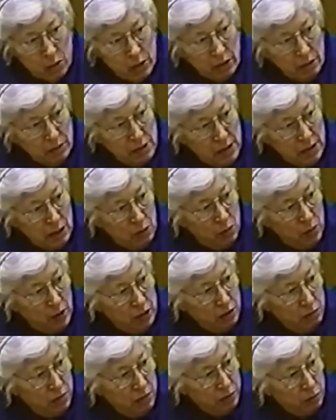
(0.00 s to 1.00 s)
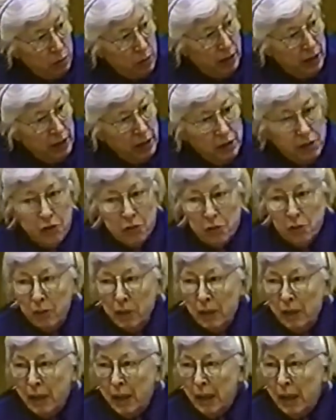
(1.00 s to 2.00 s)
square as anyone you ever ran
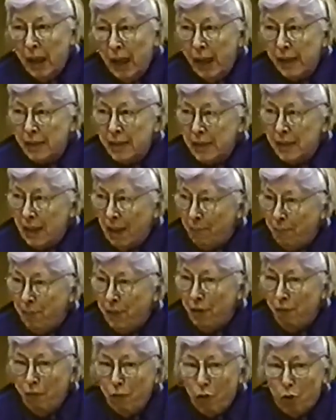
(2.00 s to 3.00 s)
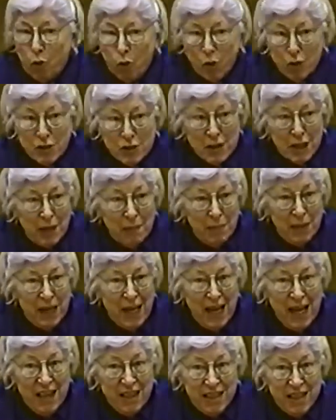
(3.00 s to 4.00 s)
into. Except, of course, I'm
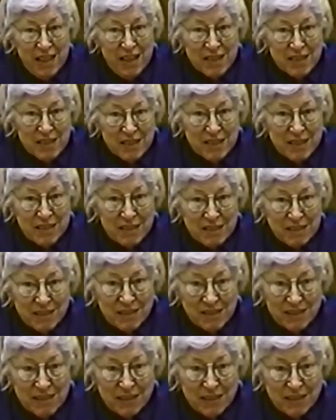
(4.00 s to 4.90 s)
an atheist.